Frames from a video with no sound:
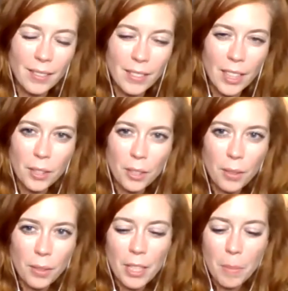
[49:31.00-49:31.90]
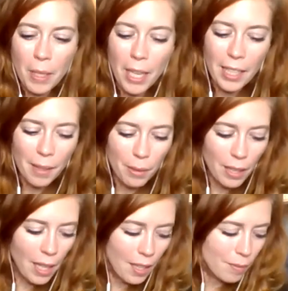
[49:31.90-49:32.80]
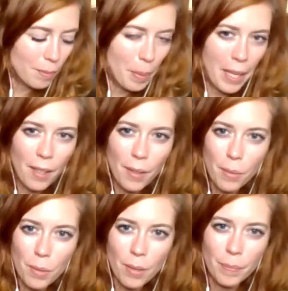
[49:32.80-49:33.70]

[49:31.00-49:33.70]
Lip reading: that's true. He's been hanging out with a lot of pedos.